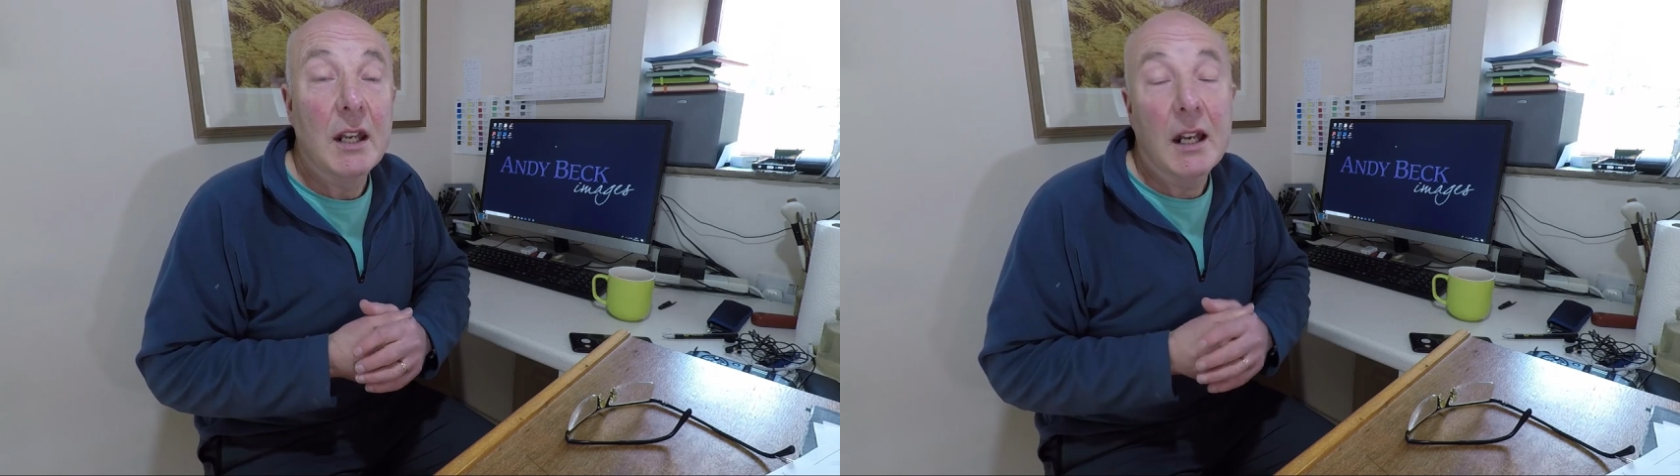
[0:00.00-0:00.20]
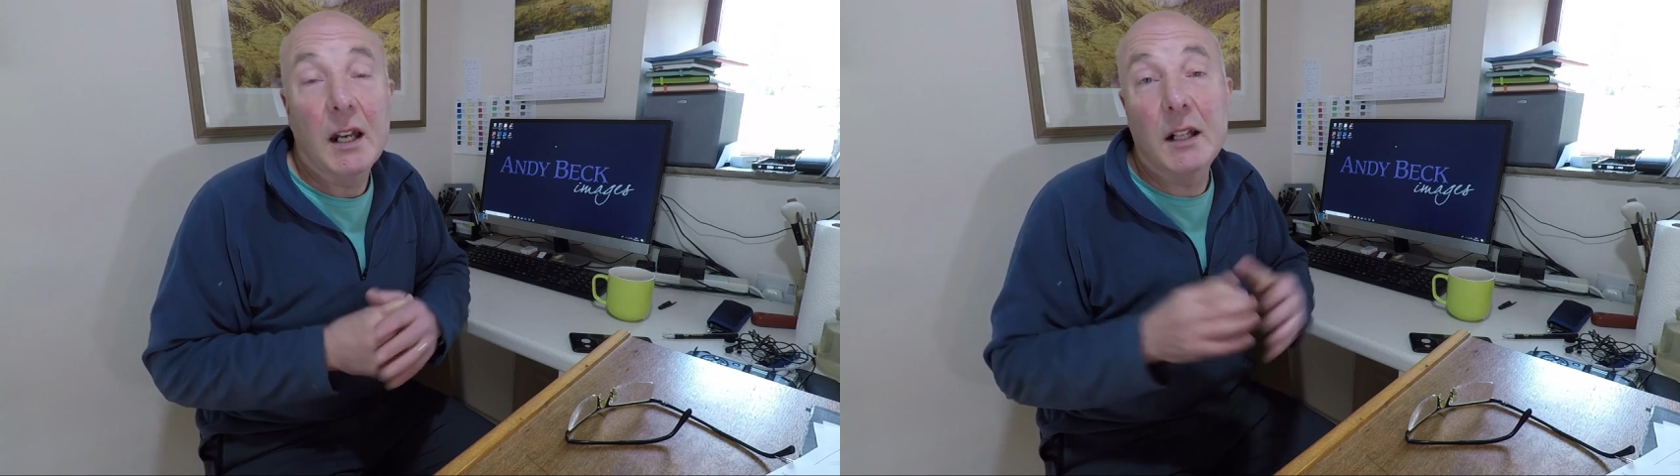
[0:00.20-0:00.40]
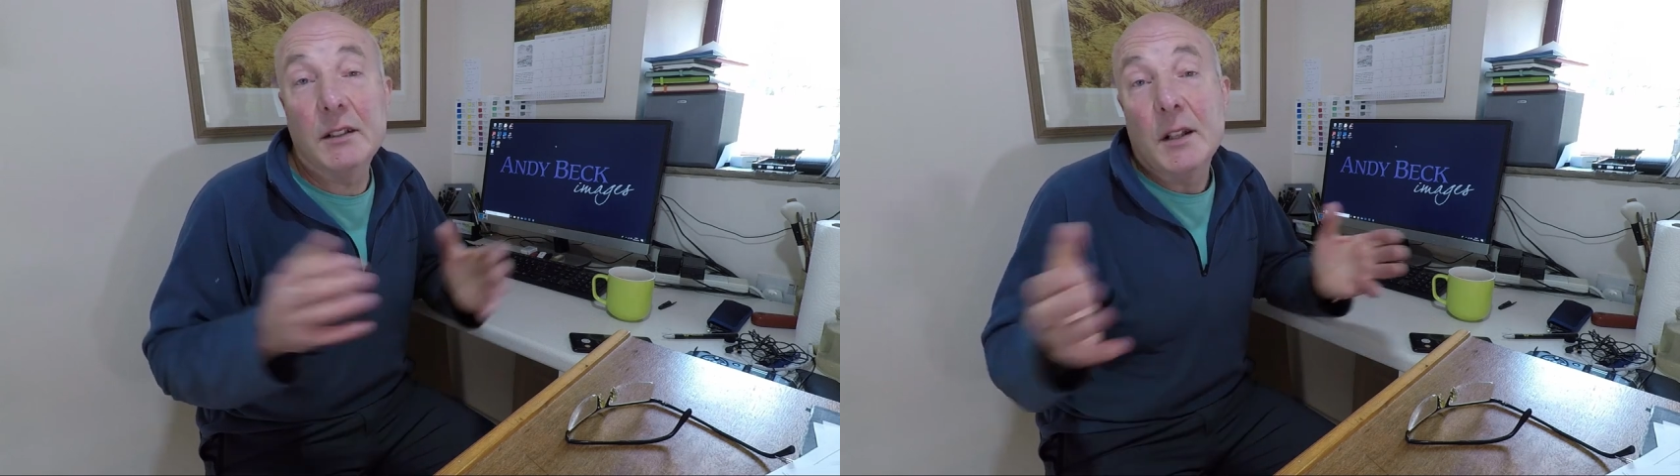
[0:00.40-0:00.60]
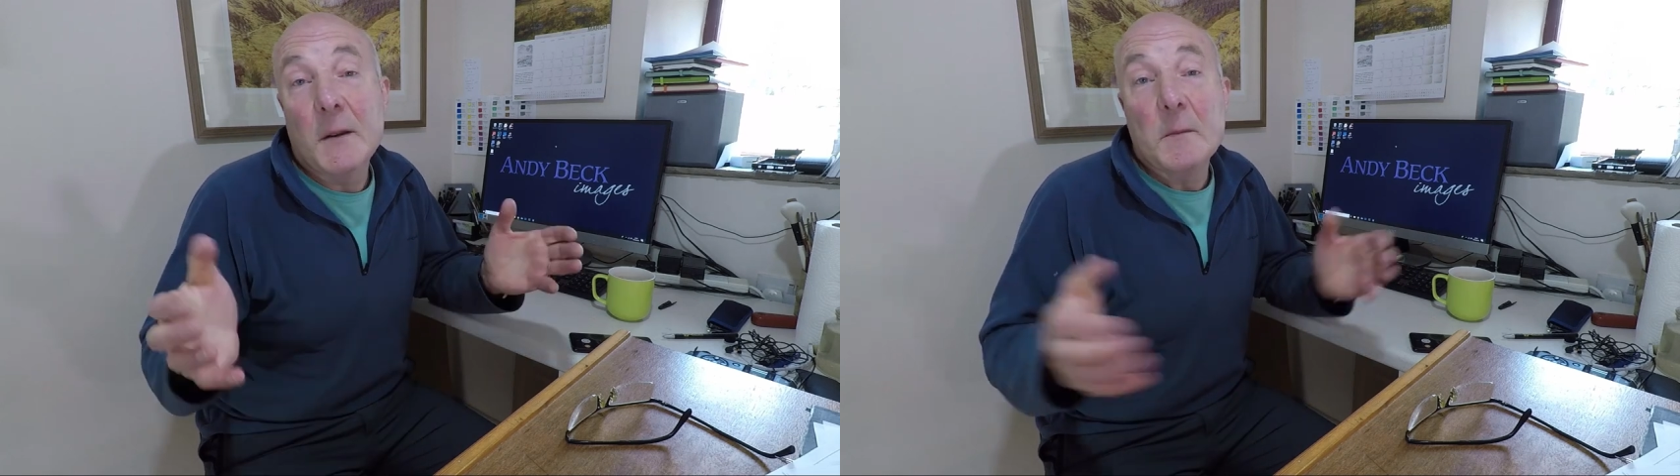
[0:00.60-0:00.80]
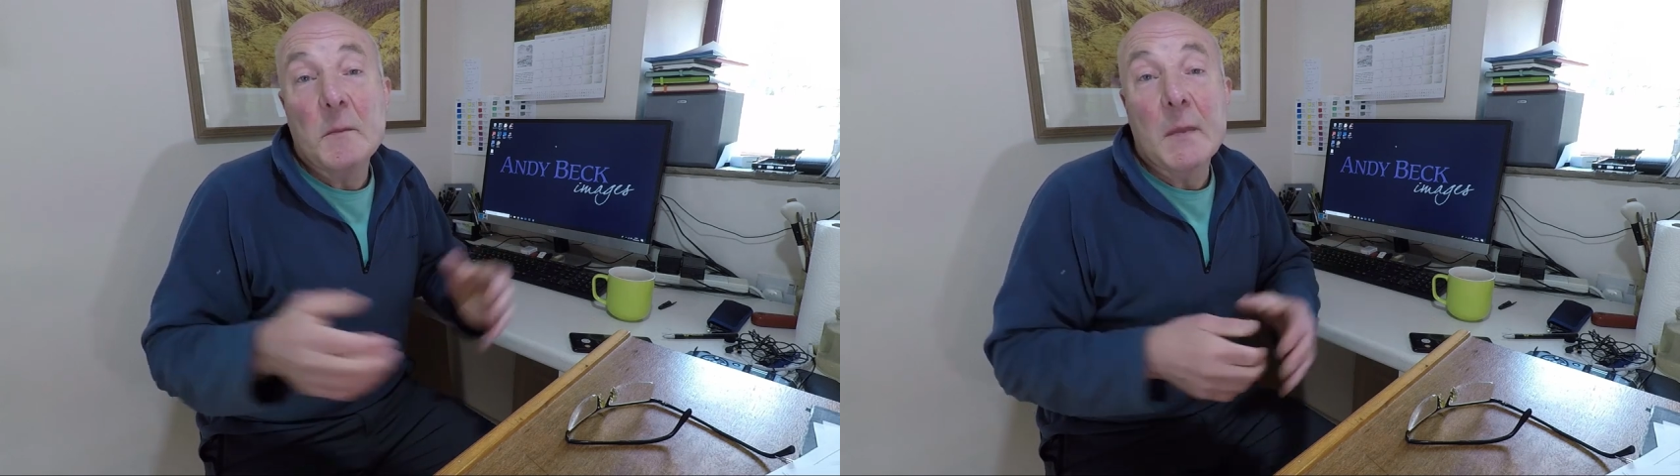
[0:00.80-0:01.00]
And
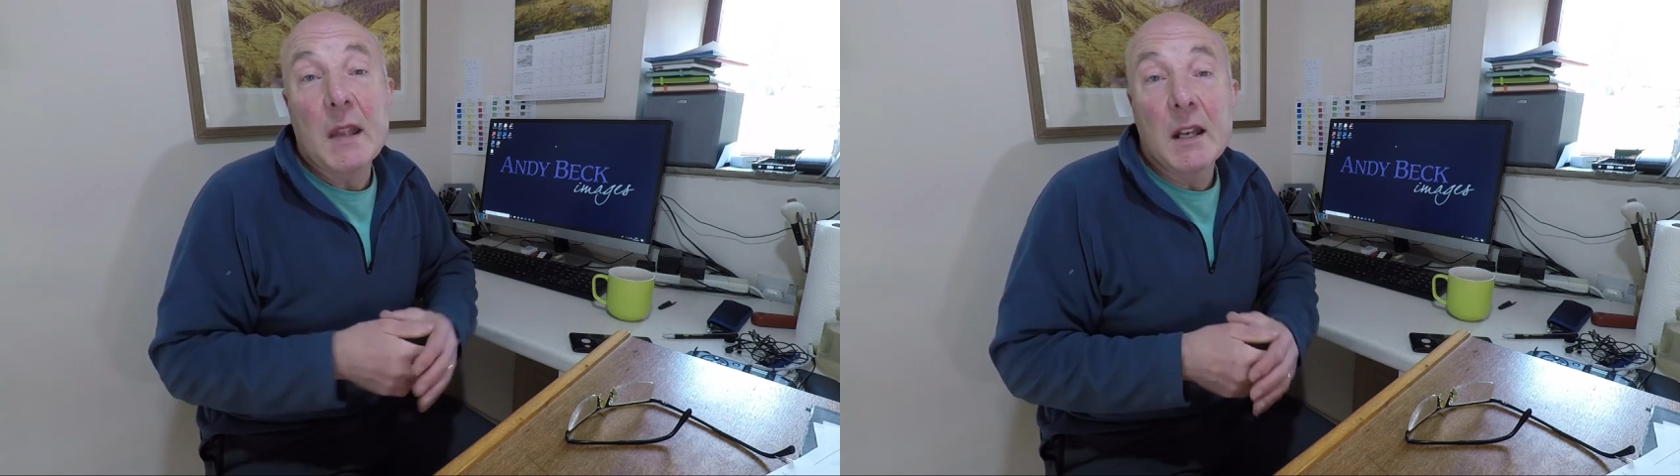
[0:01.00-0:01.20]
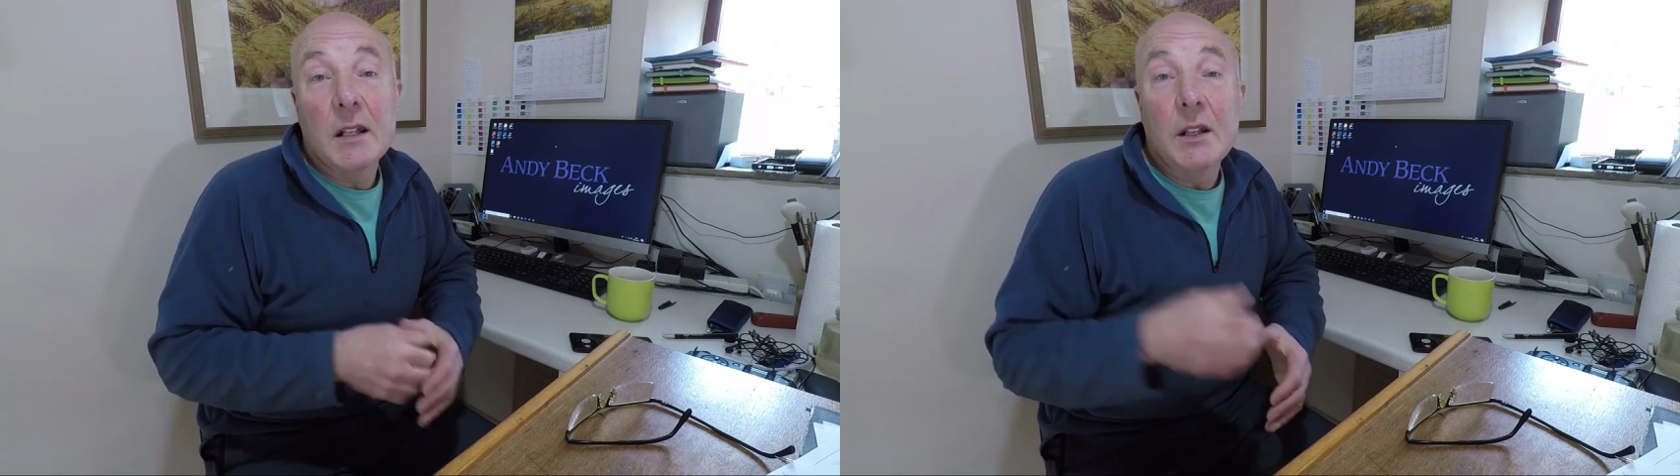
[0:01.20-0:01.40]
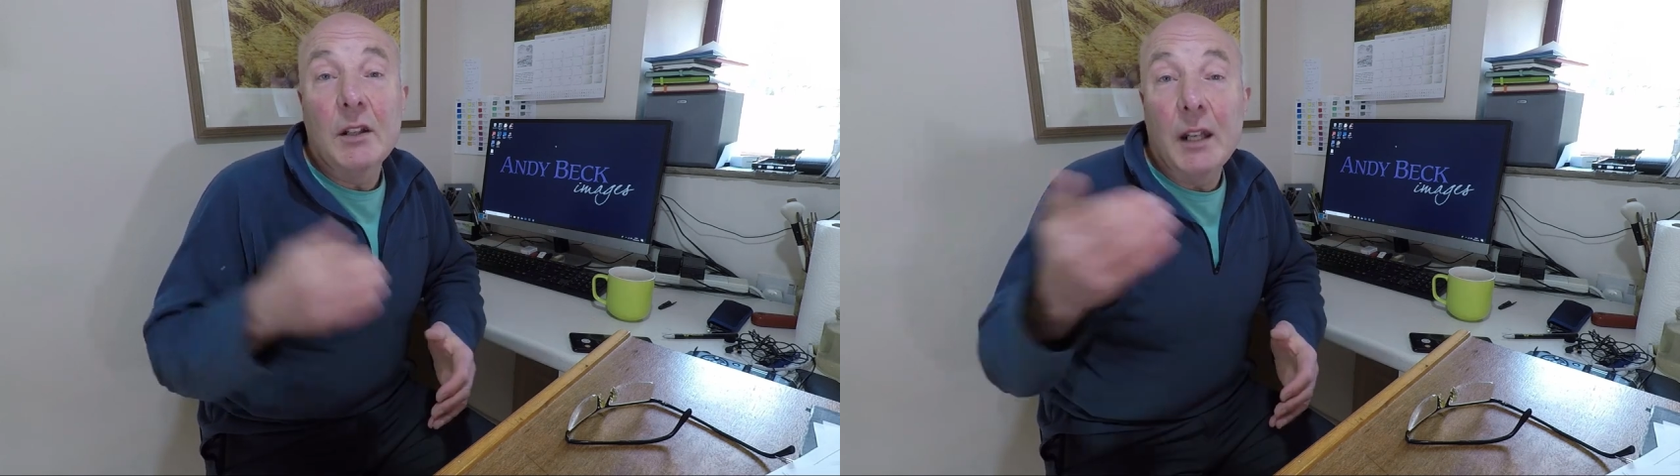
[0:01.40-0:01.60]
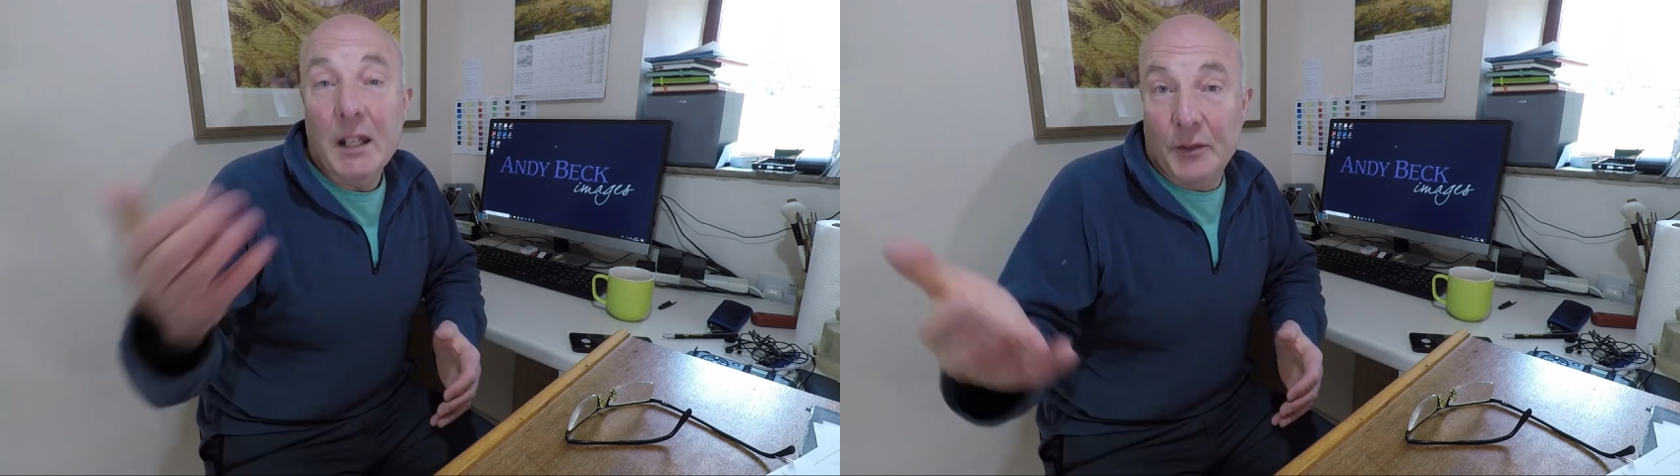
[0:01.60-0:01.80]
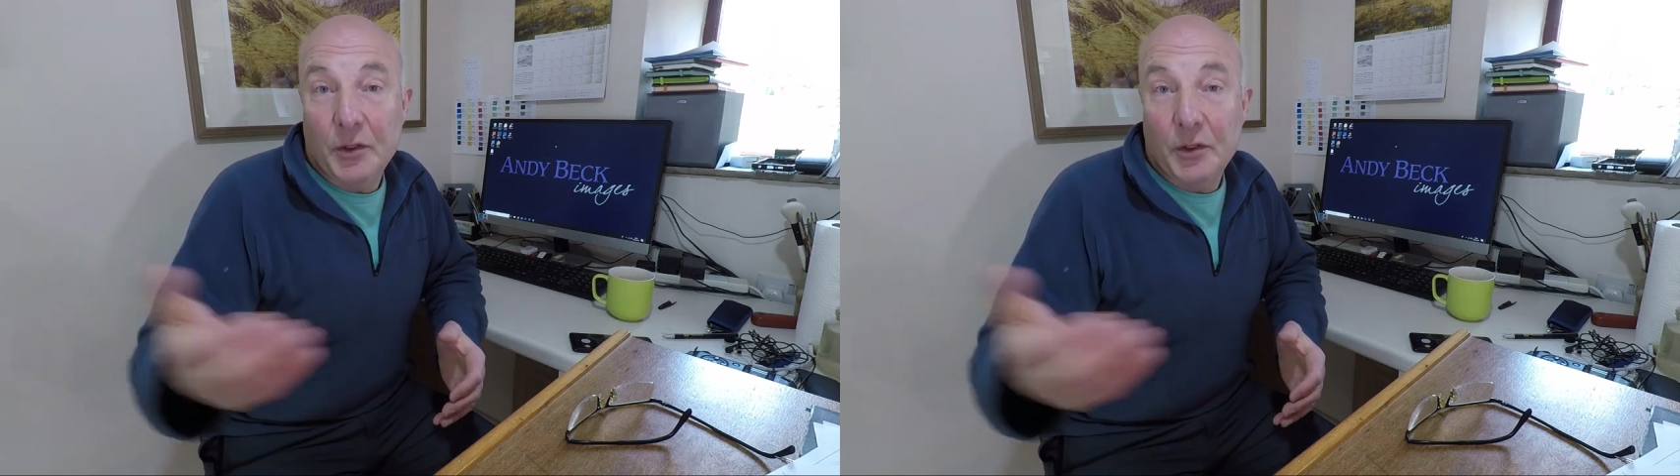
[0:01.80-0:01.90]
if